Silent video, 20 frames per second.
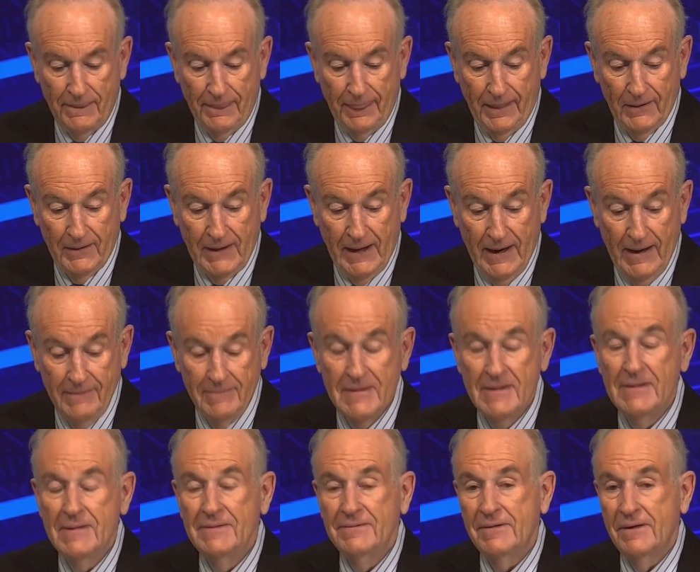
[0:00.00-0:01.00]
Okay?
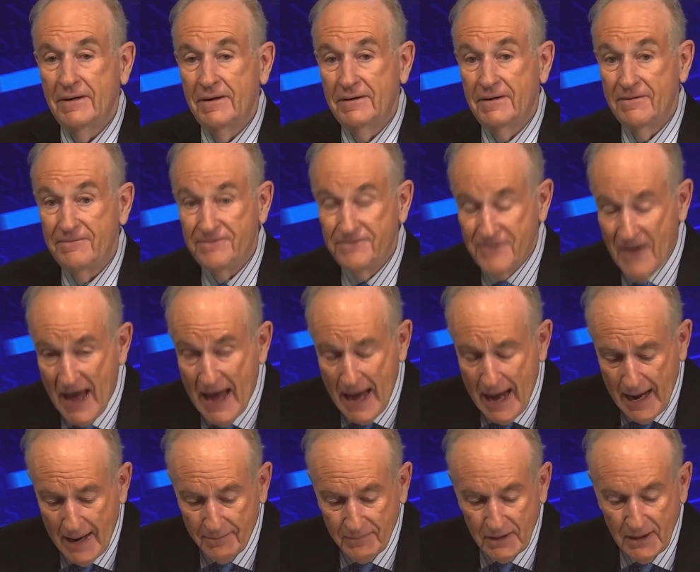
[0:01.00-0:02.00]
So they
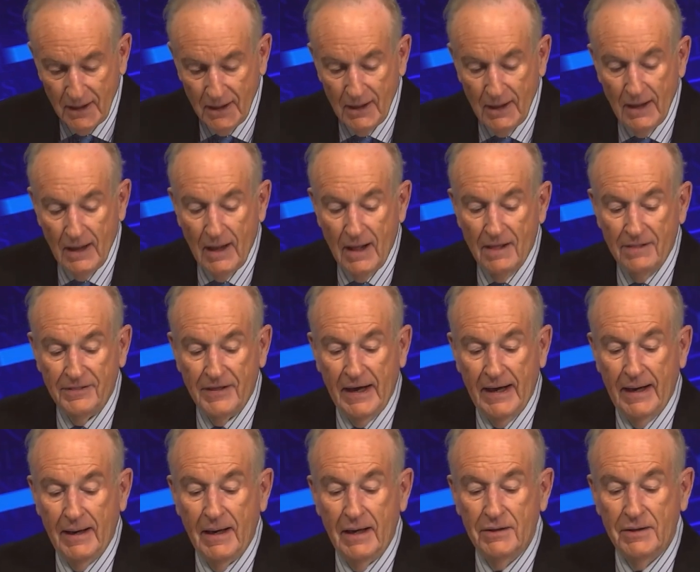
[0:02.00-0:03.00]
defamed
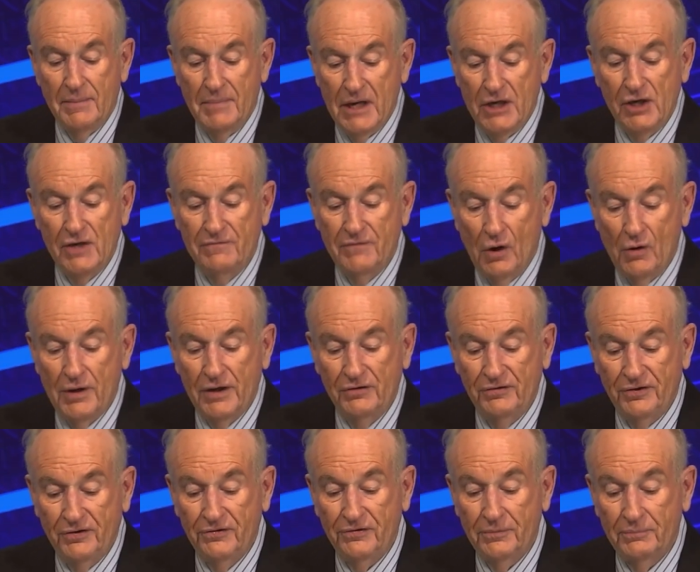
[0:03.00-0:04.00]
the Dominion Voting
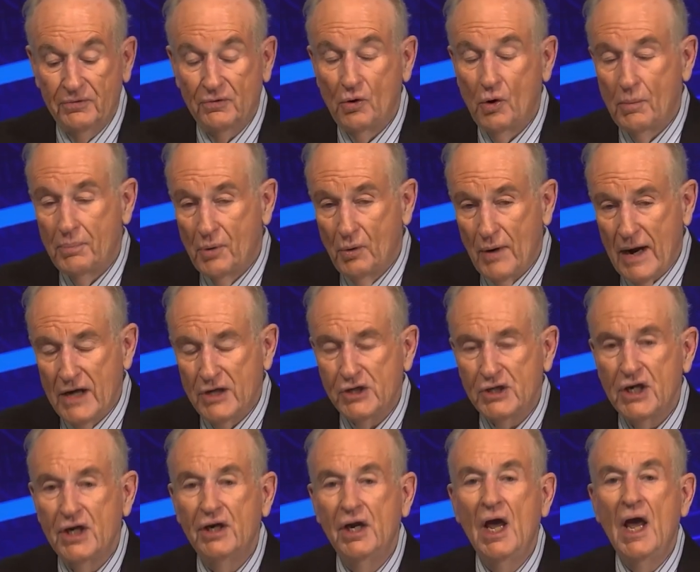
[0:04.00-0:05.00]
Systems
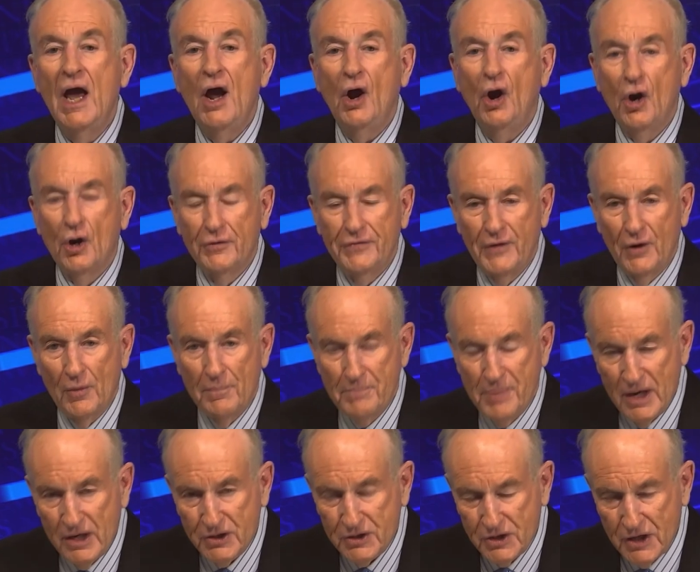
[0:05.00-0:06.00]
Corporation, hurt their
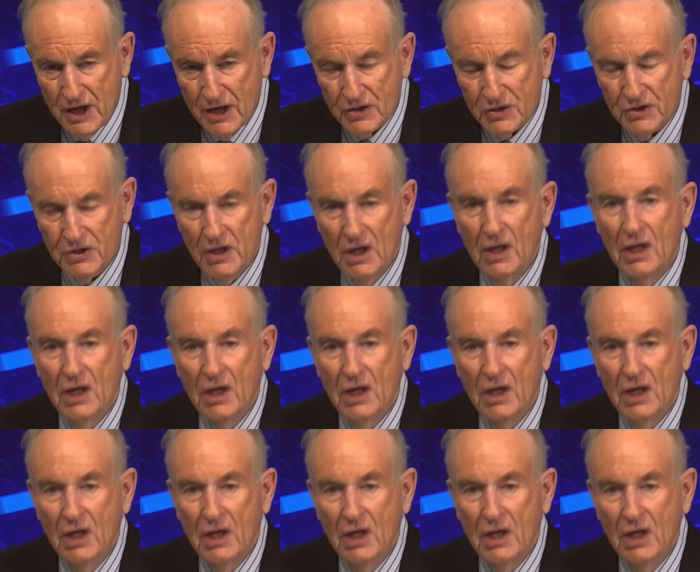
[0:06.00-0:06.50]
business,